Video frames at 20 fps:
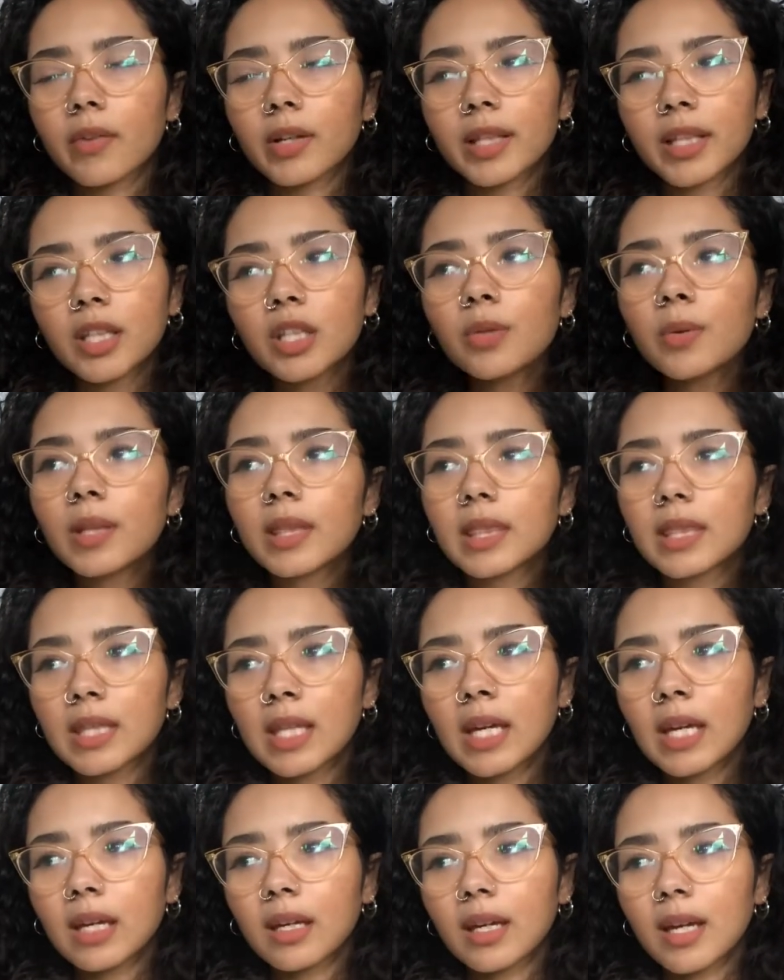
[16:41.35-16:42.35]
Like, you would
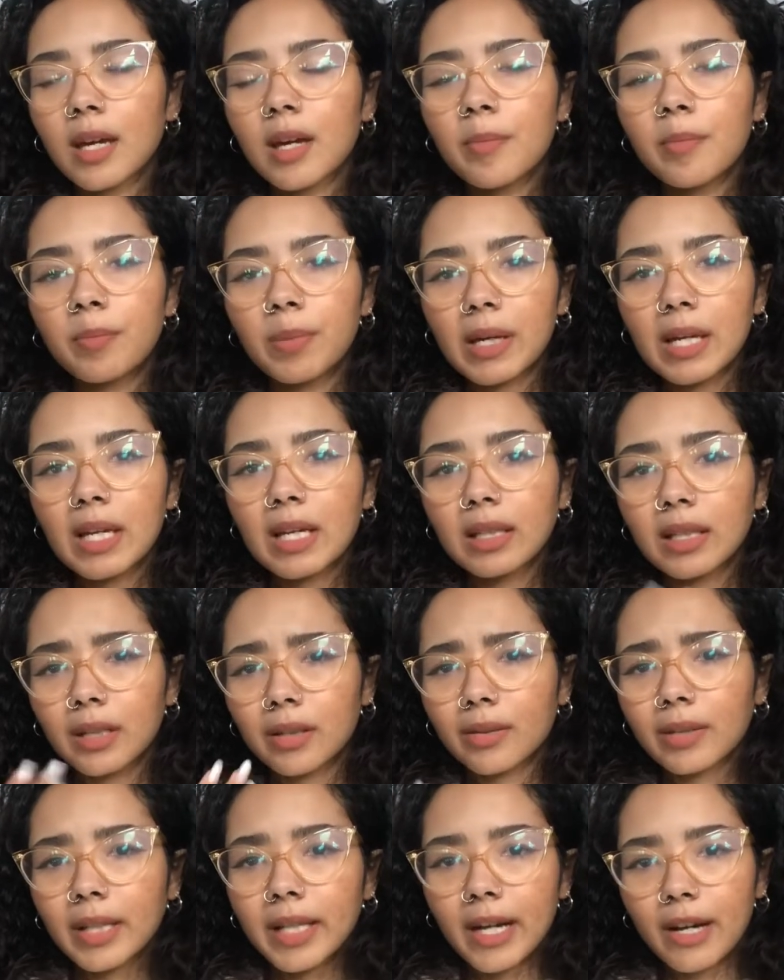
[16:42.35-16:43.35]
think it being
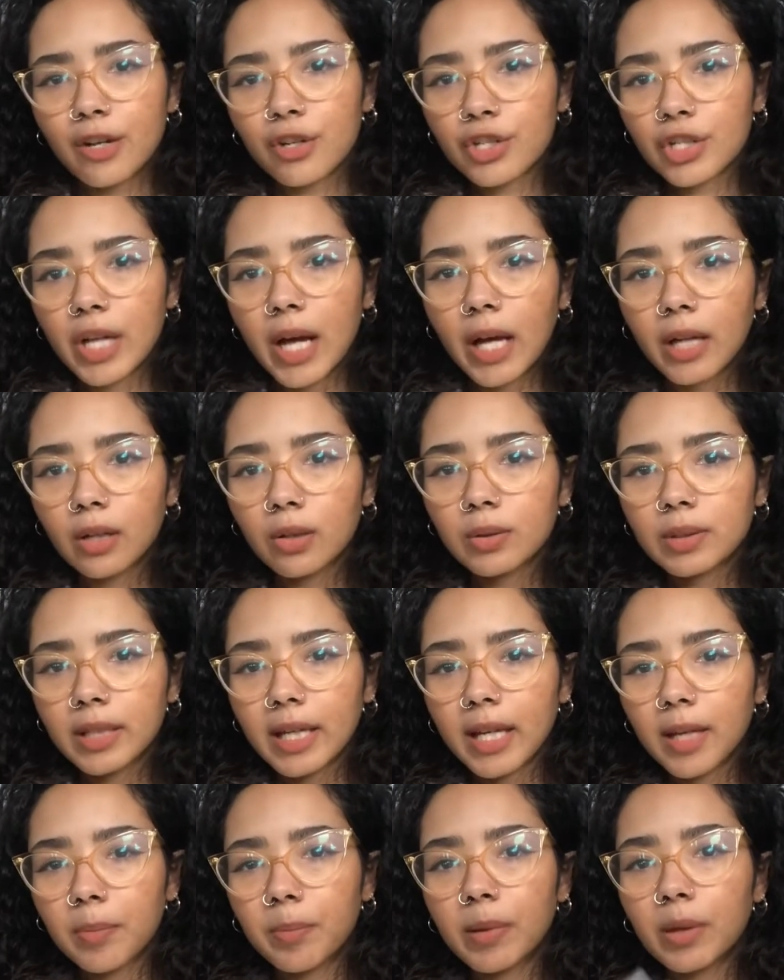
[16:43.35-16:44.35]
literally our shadows,
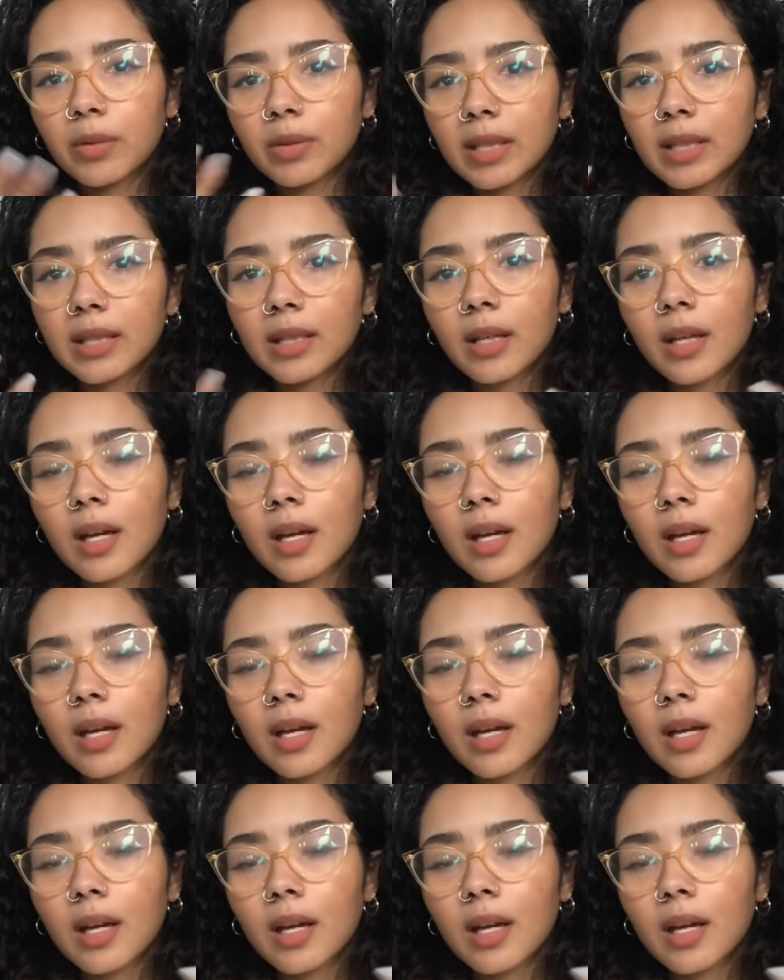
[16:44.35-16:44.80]
like building...